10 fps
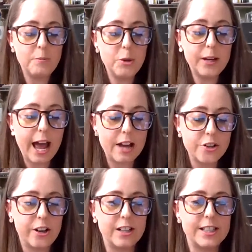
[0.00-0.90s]
You can
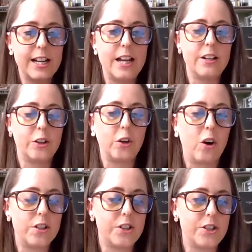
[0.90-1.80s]
translate it
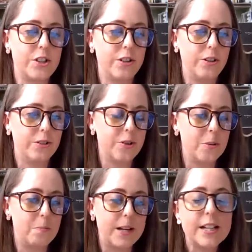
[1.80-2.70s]
across to sort
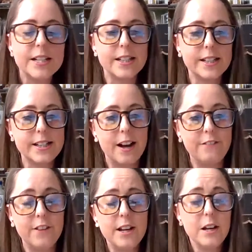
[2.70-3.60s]
of beers and
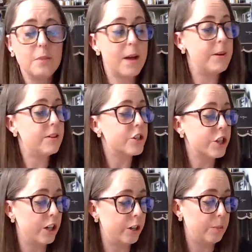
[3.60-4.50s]
stuff. Maybe the
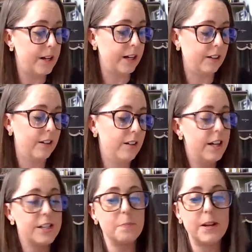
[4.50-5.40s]
slurping
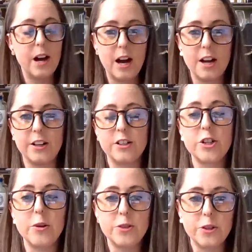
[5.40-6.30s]
is a bit harder.
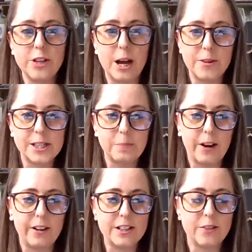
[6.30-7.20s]
Don't do that with
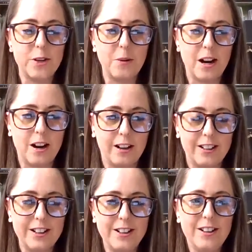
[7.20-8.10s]
spirits. If you
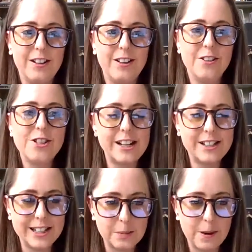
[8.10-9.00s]
are
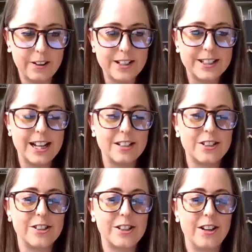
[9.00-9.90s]
tasting spirits, that's
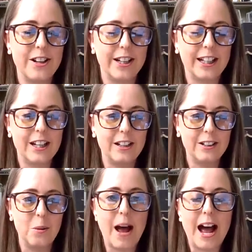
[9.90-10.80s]
just going to kill
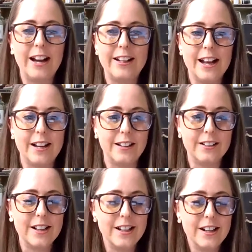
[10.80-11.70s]
your palate
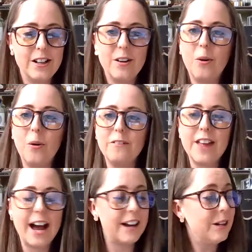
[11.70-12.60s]
and all of
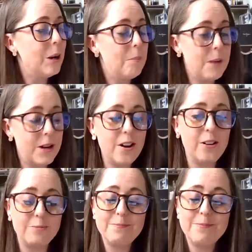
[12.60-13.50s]
that. But
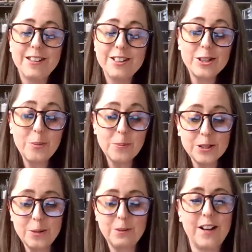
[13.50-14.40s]
no, super,
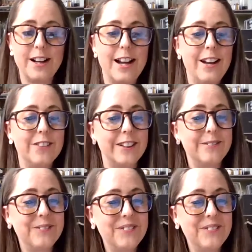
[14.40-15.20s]
super fun. I love it.